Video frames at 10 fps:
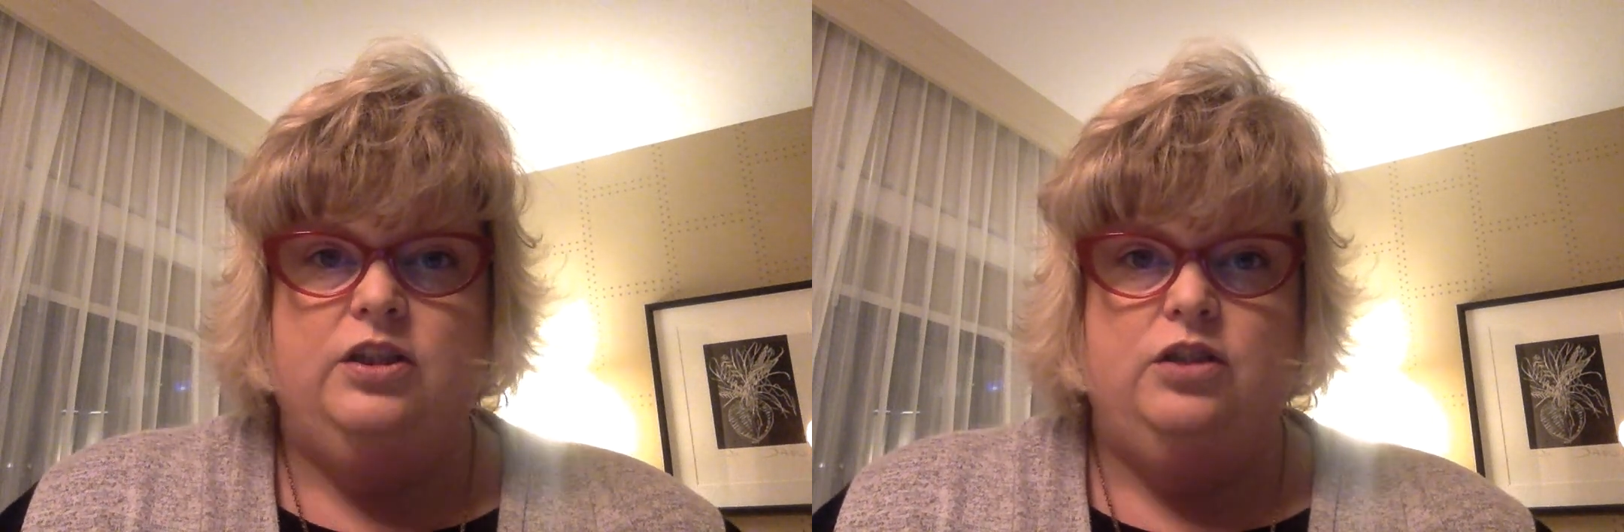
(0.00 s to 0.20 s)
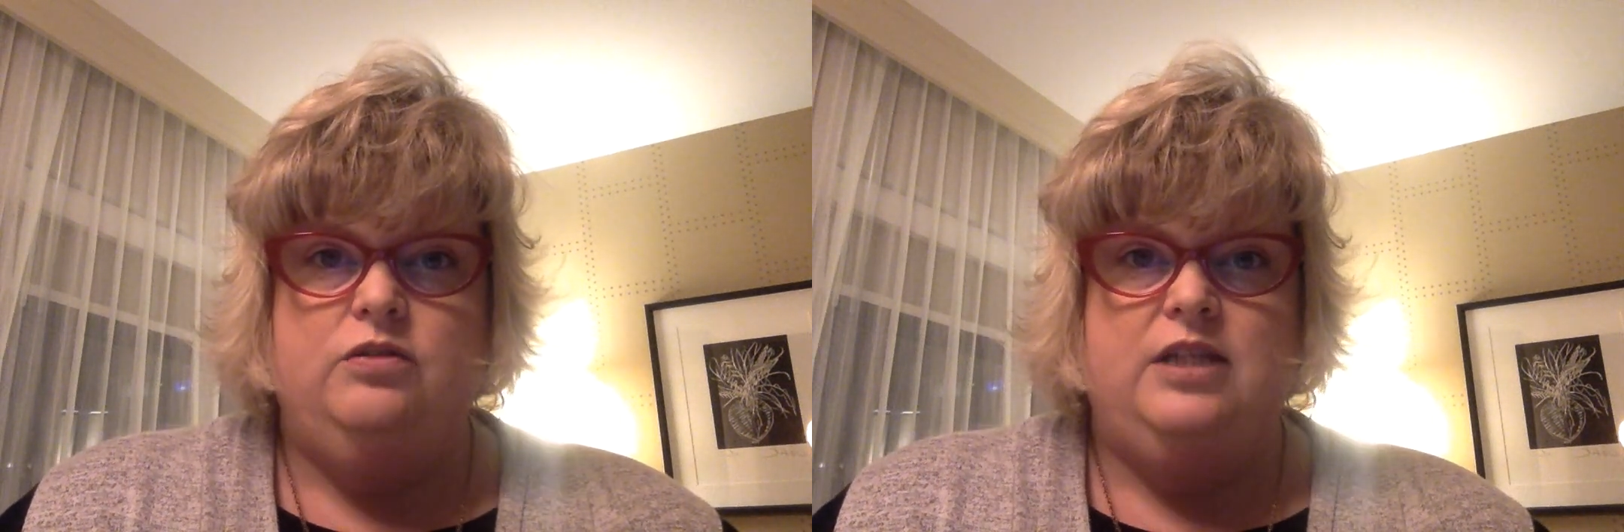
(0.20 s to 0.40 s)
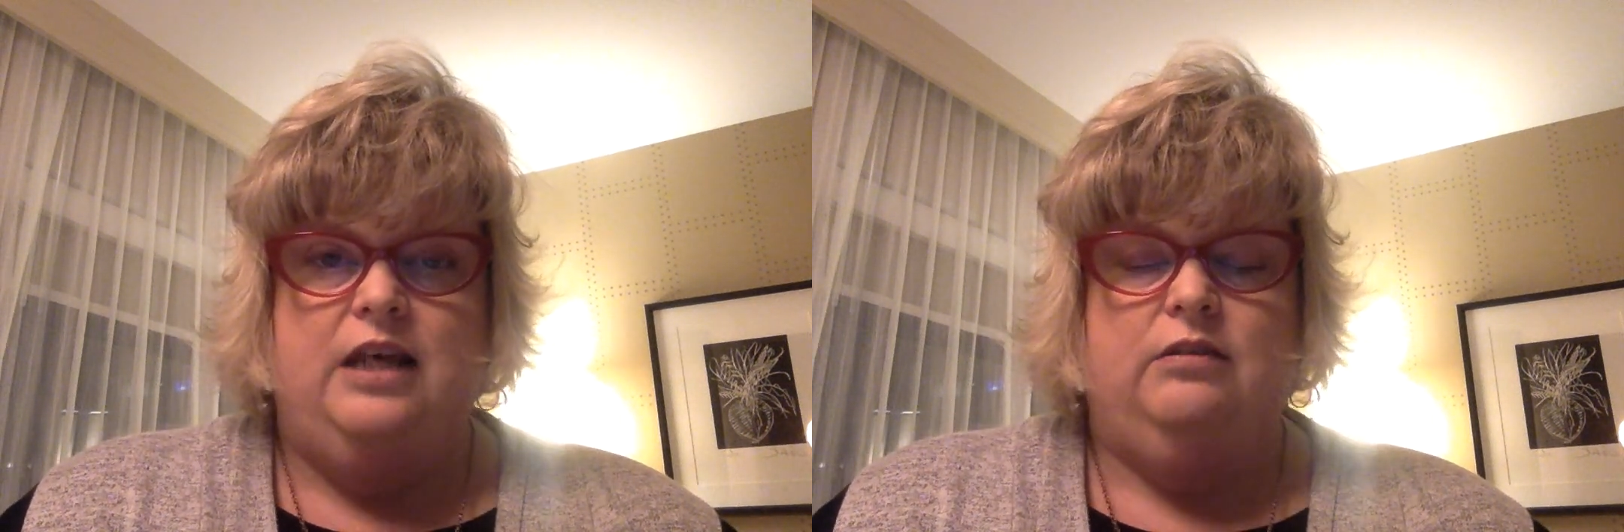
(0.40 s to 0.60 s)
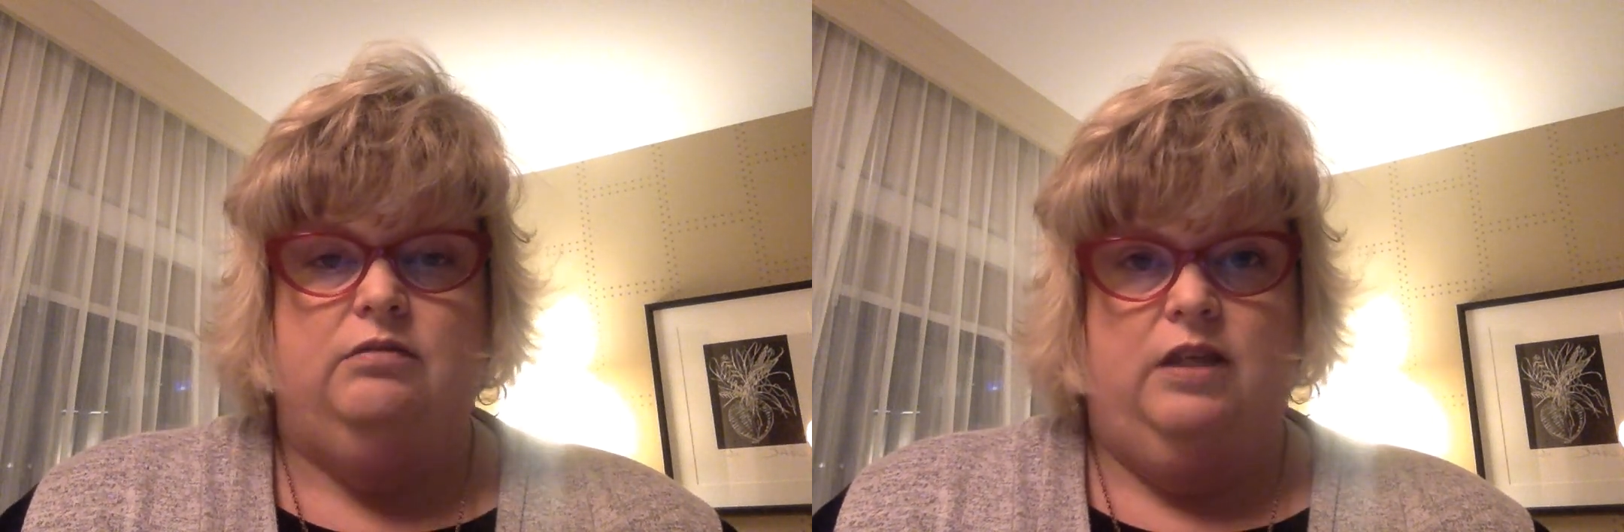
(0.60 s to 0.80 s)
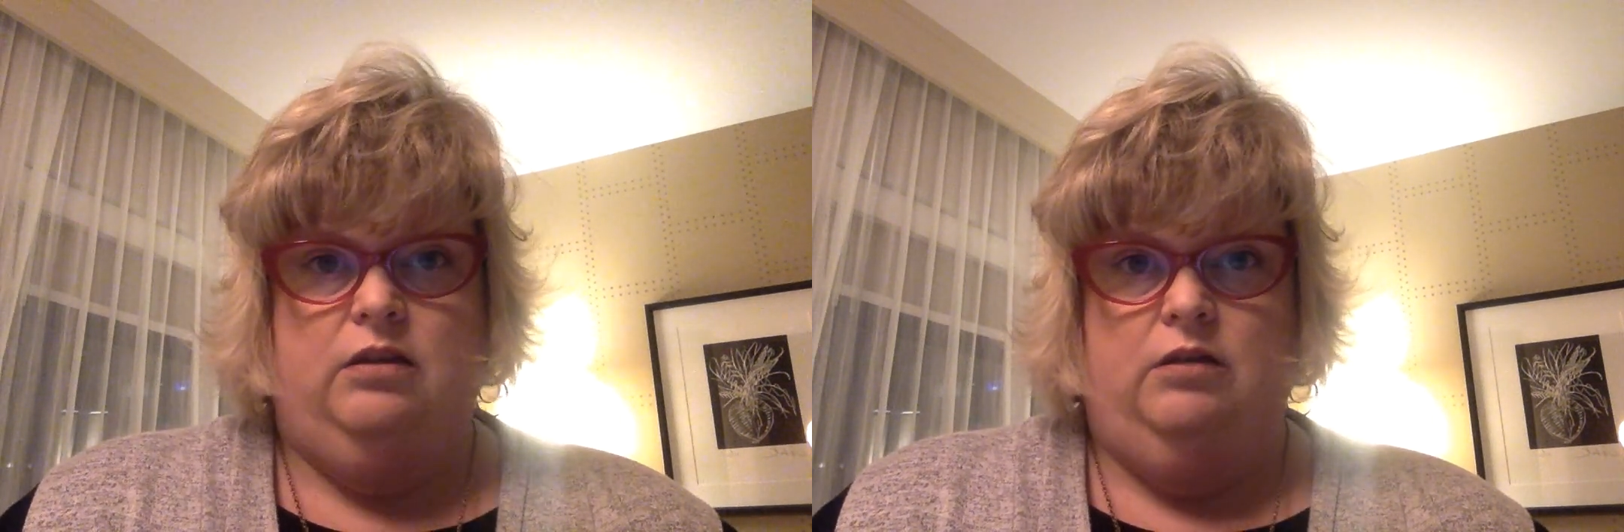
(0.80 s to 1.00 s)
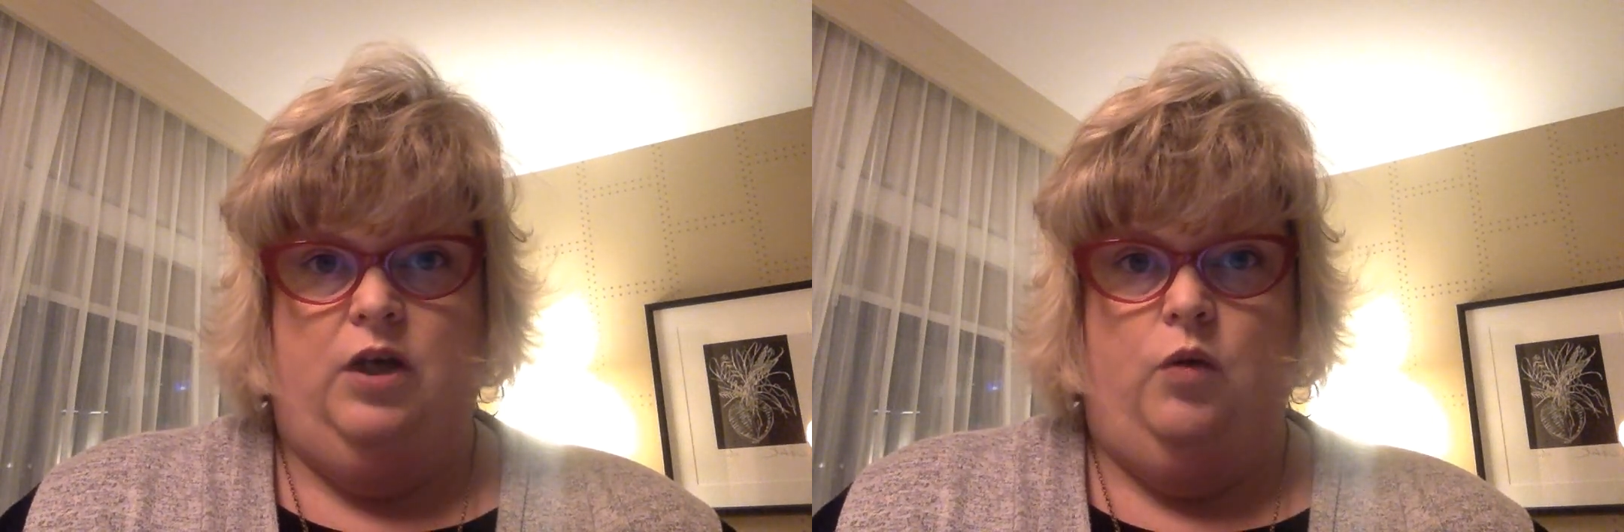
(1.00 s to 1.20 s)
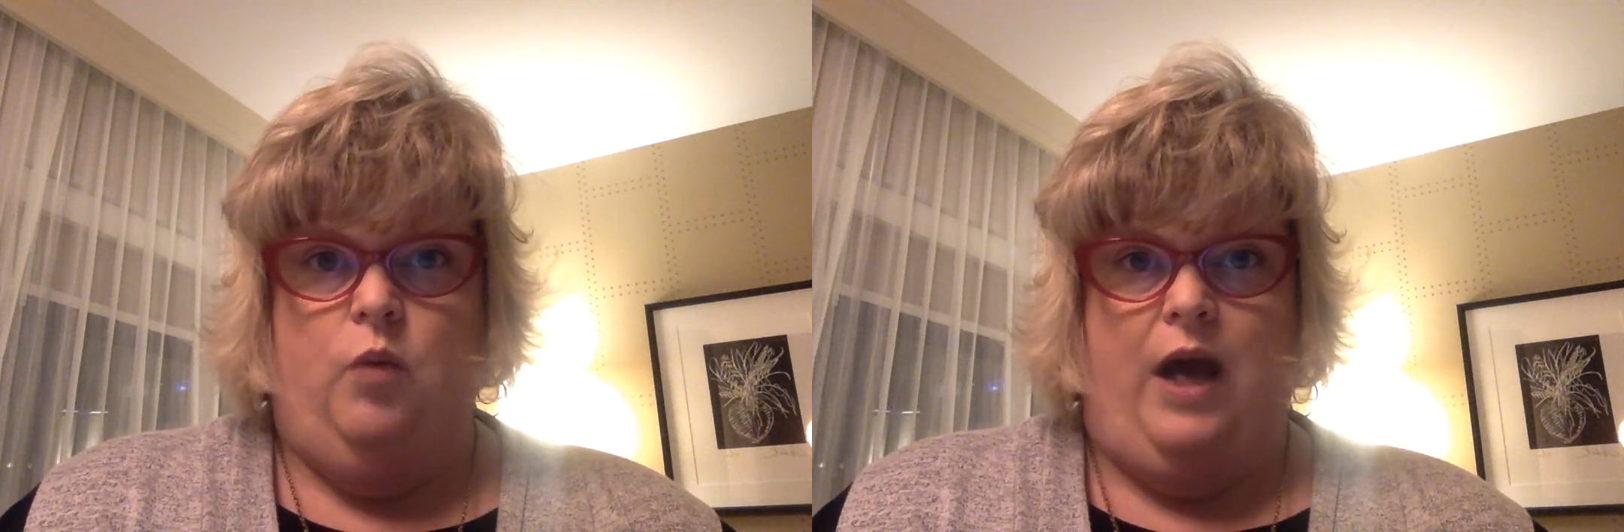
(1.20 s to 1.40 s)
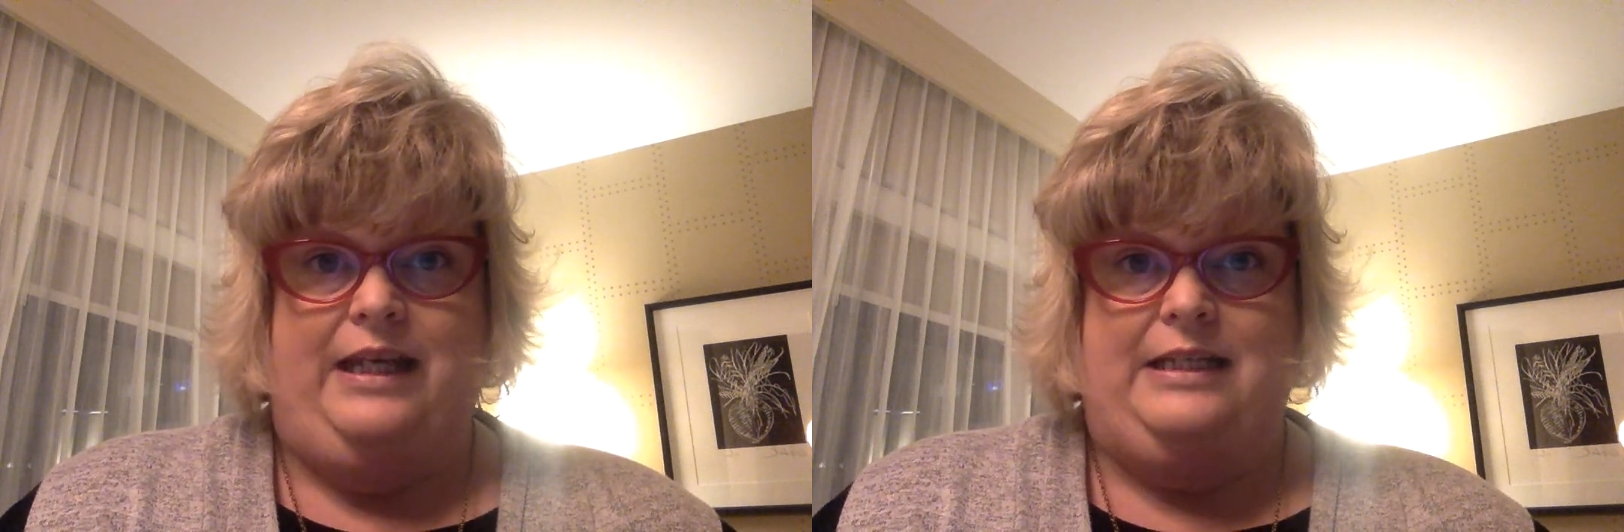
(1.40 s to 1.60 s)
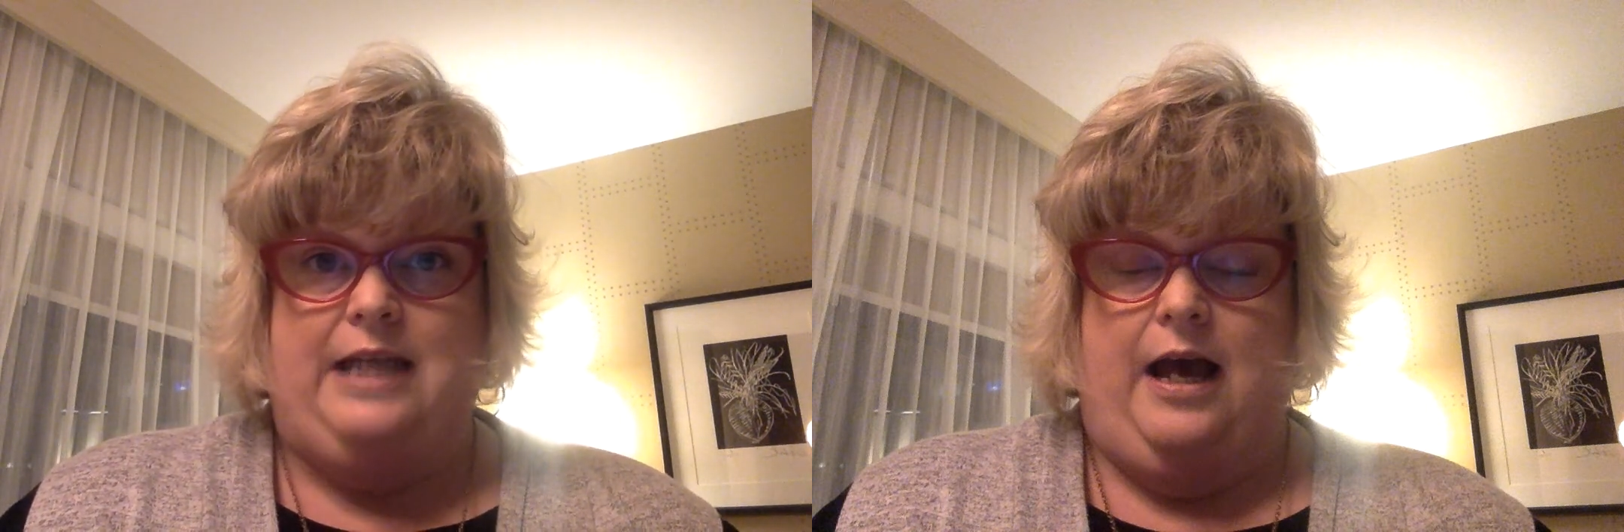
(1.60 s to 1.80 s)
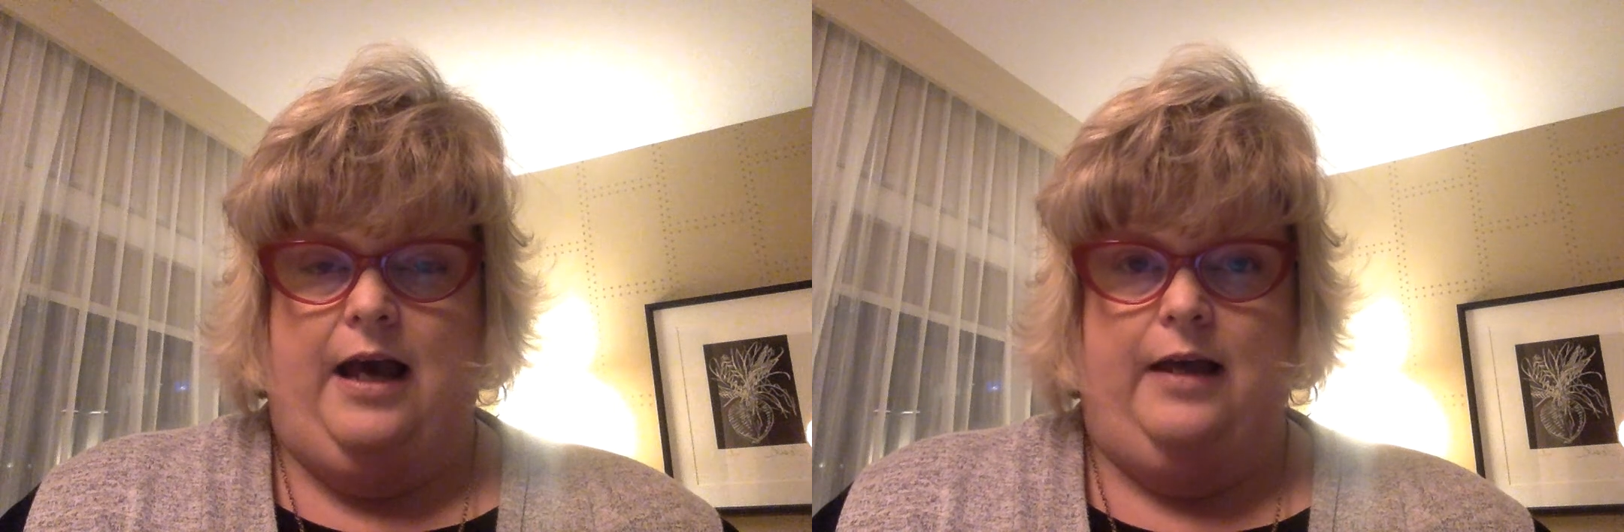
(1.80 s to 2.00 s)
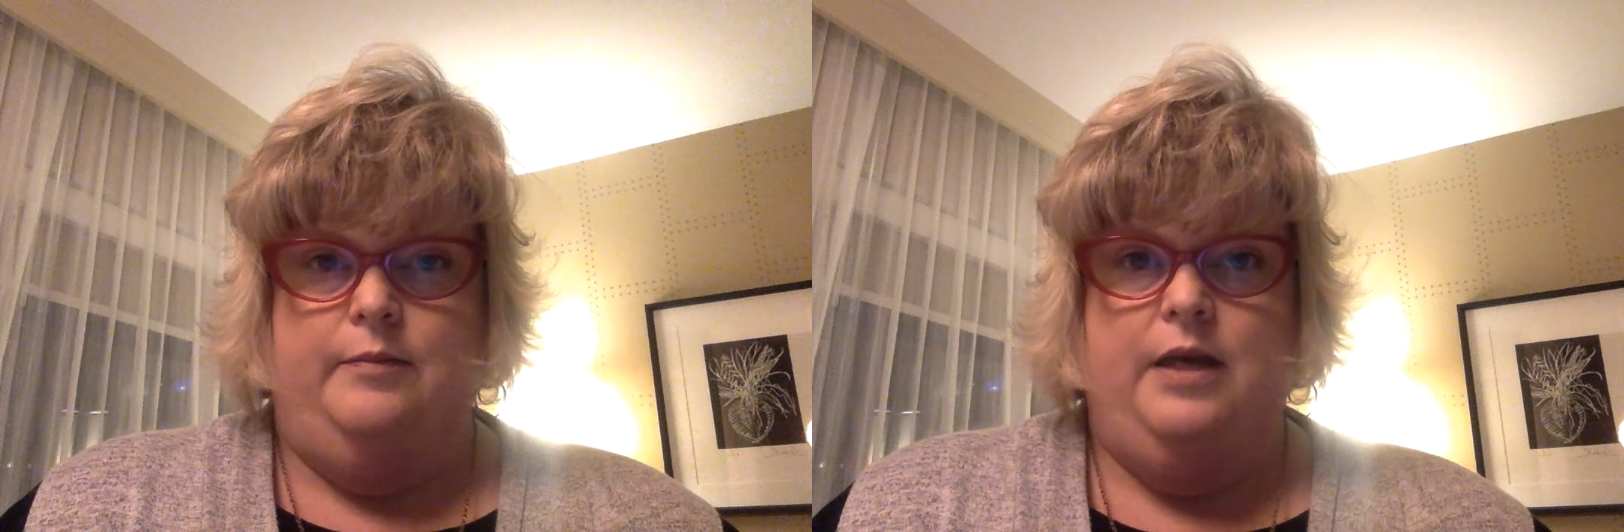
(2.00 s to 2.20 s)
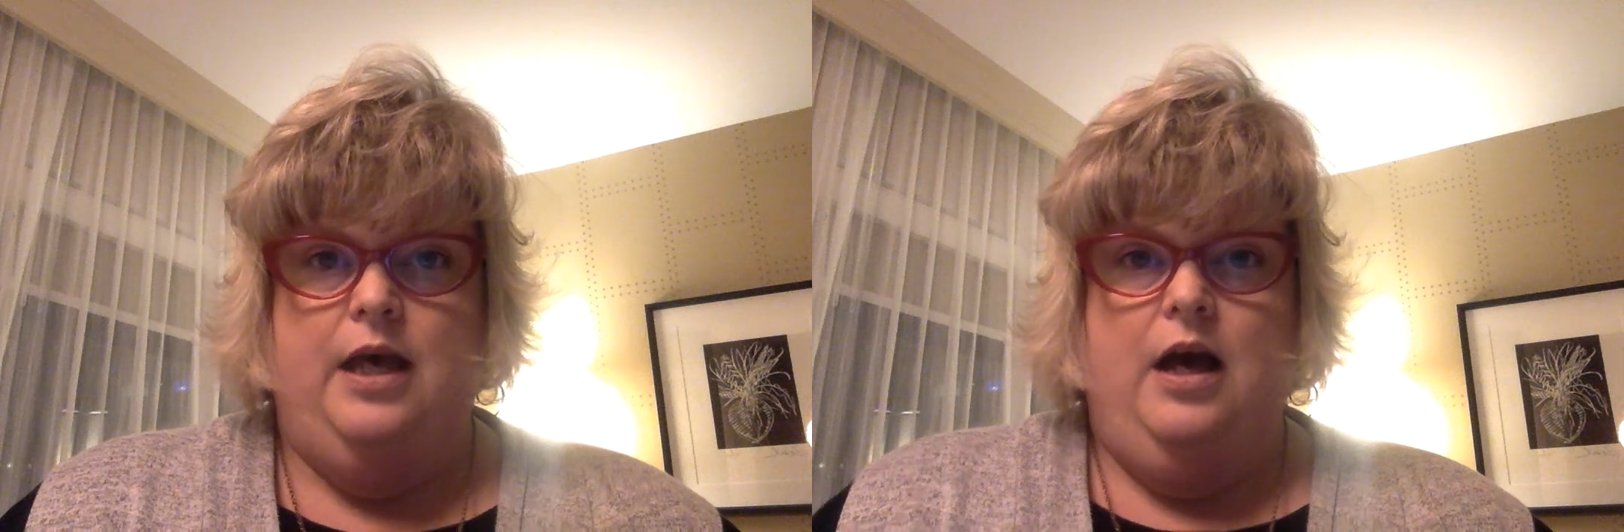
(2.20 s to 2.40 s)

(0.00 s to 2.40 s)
Tuesday at 3:30 Hawaii time.